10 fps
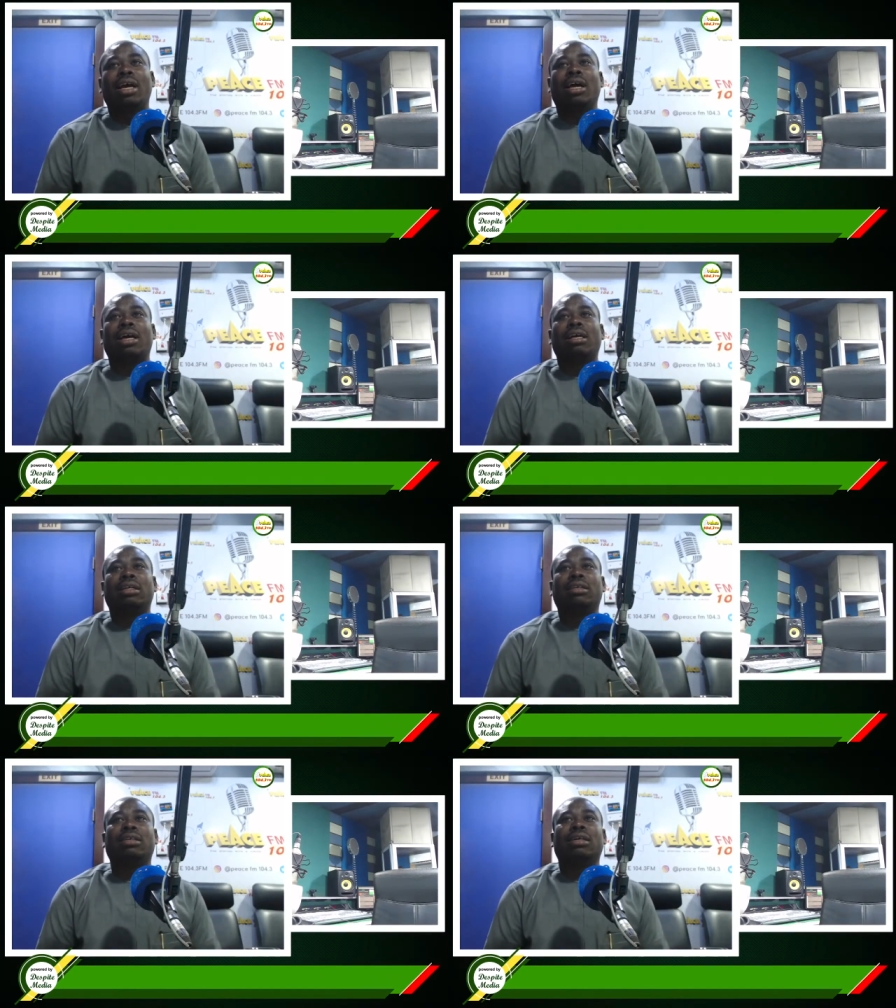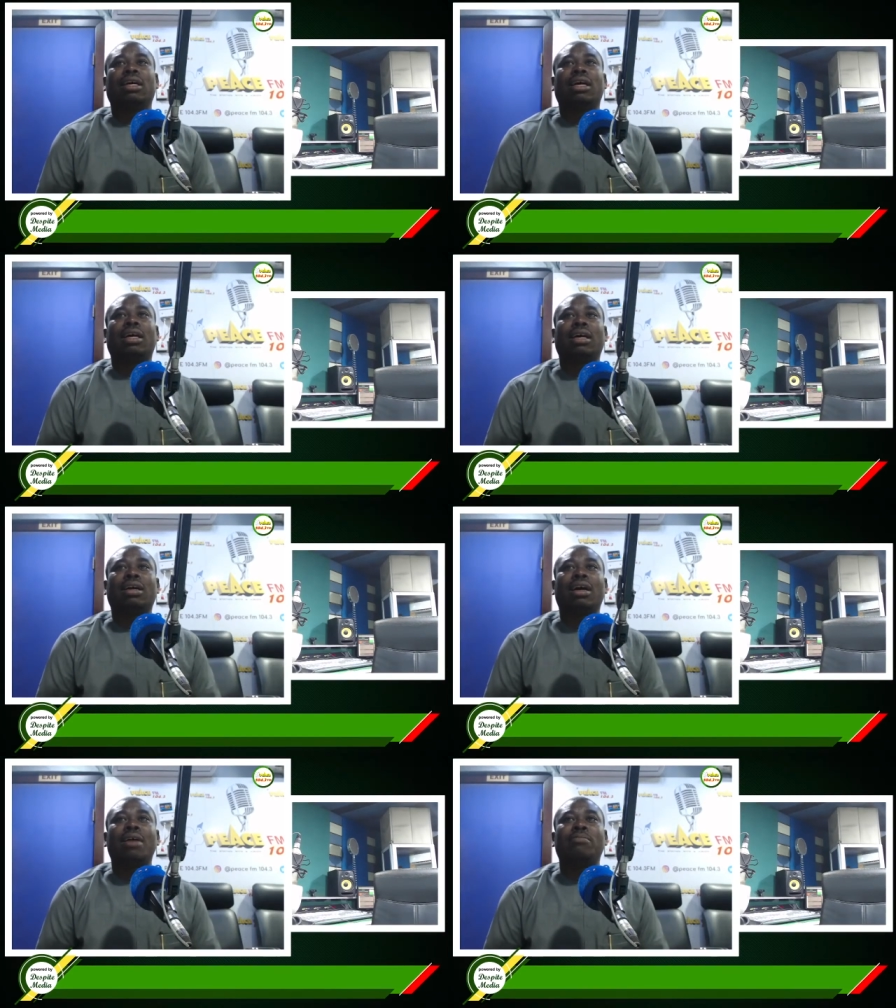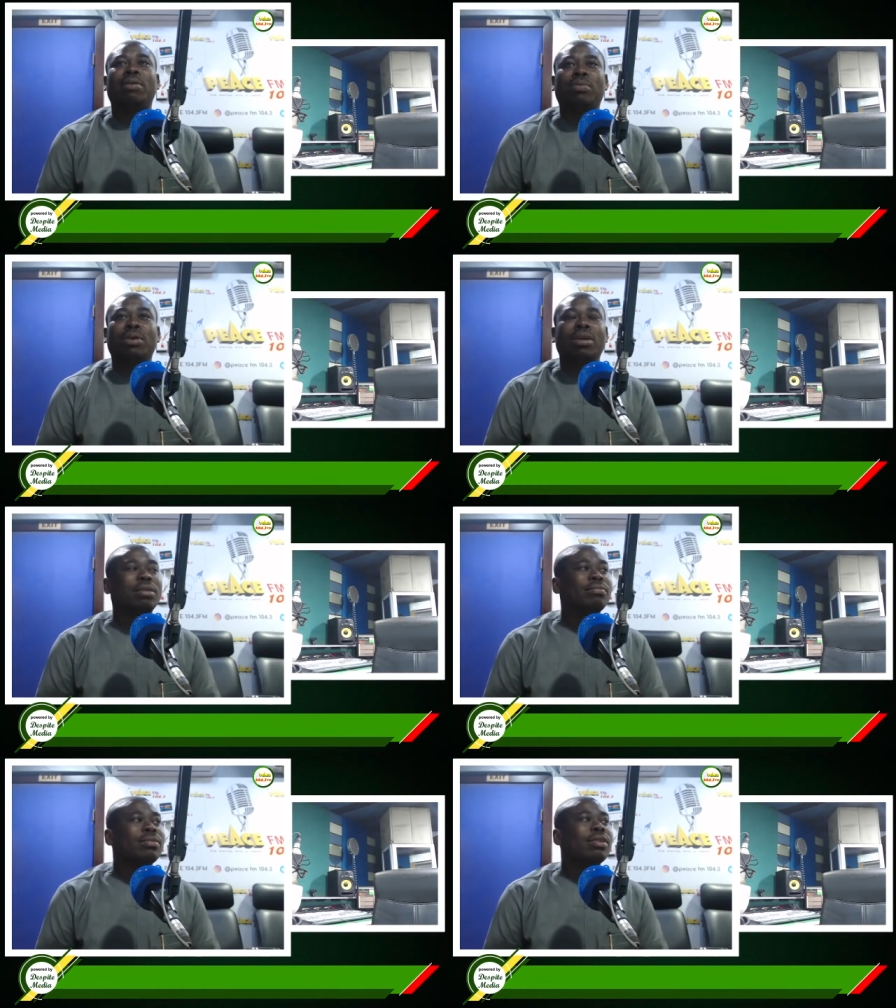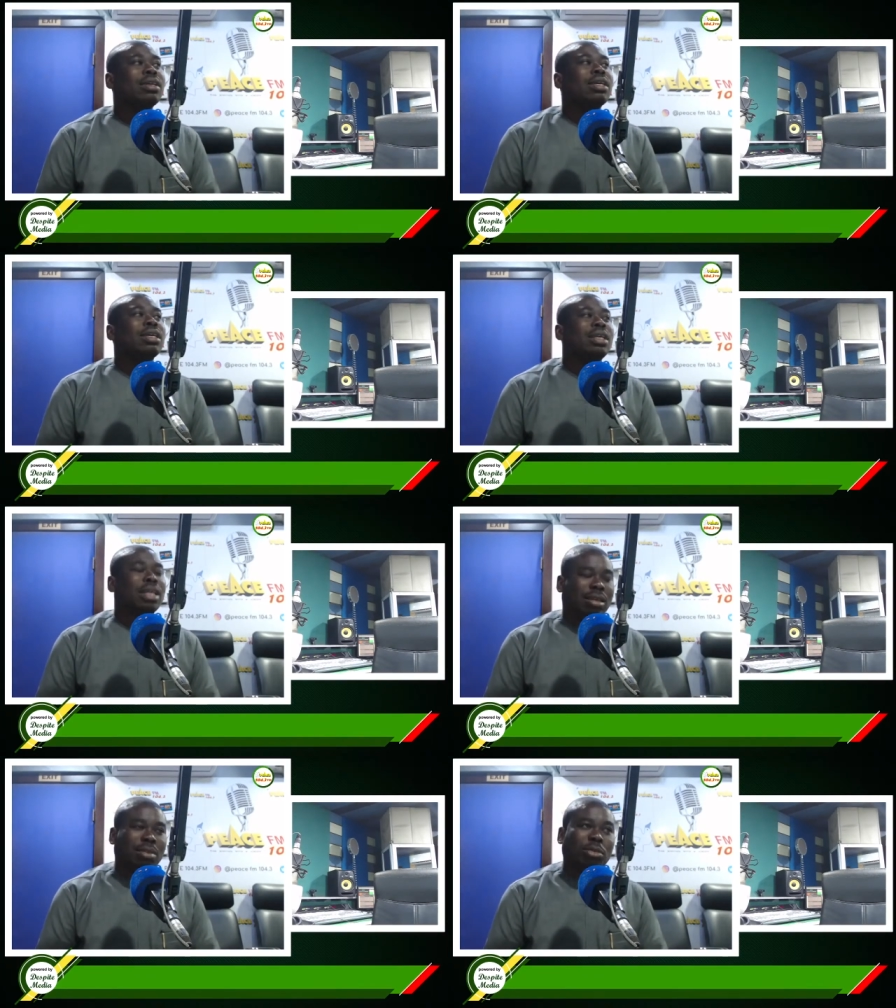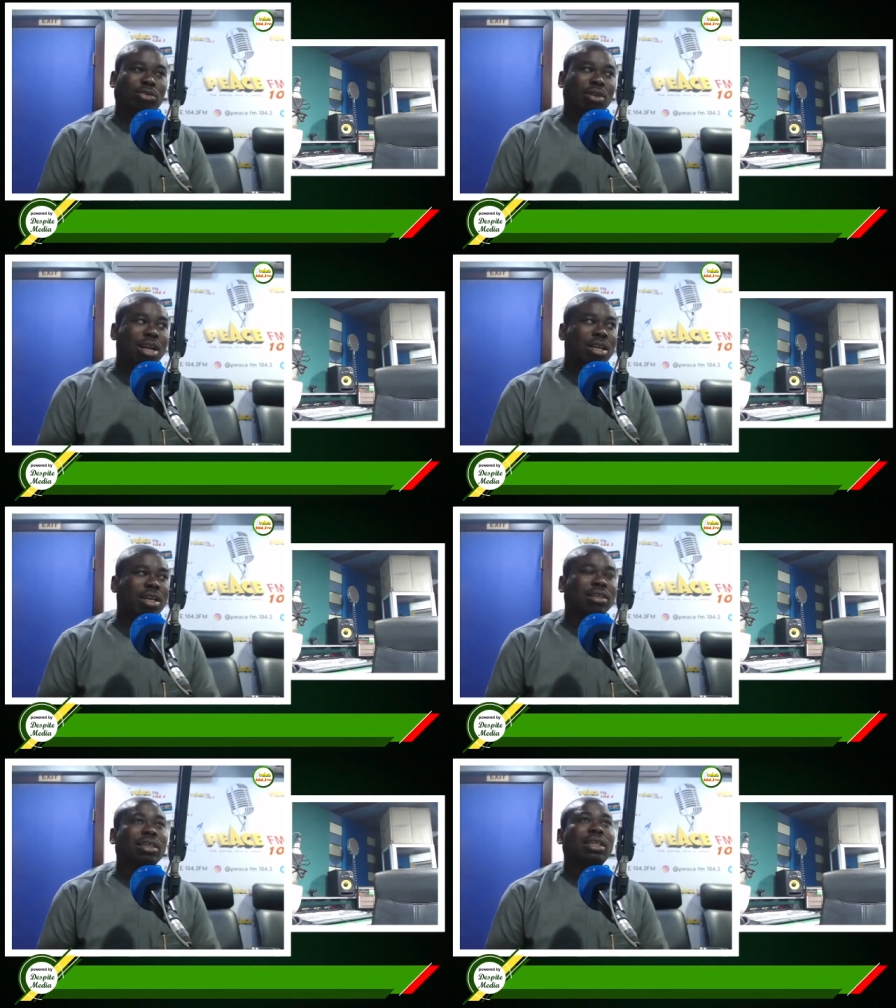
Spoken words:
And MPP, yes, a bisou and